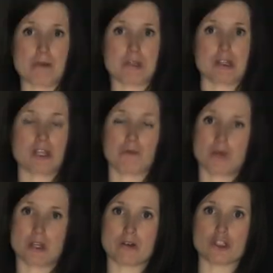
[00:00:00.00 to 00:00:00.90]
herbs that
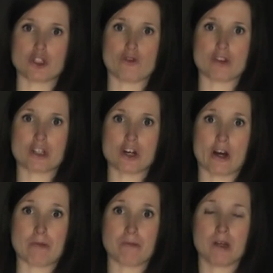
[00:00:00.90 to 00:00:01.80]
we use during the
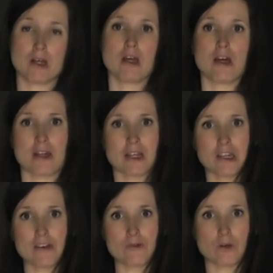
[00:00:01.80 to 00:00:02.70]
time.
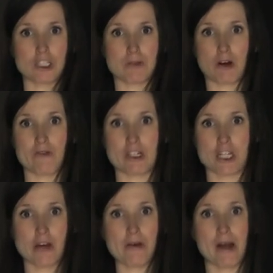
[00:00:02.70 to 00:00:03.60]
Thank you for watching my
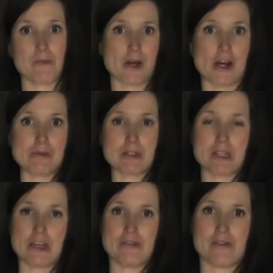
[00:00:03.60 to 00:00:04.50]
video and we hope to
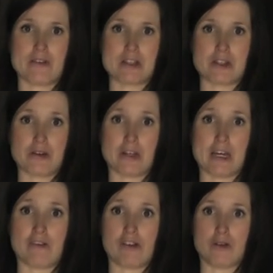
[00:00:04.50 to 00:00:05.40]
see you very soon
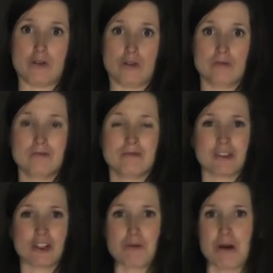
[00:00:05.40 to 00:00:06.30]
here at the hall.
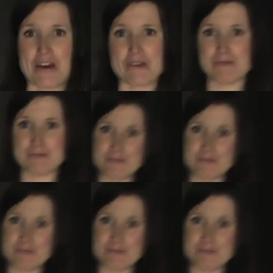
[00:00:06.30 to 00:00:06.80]
Goodbye.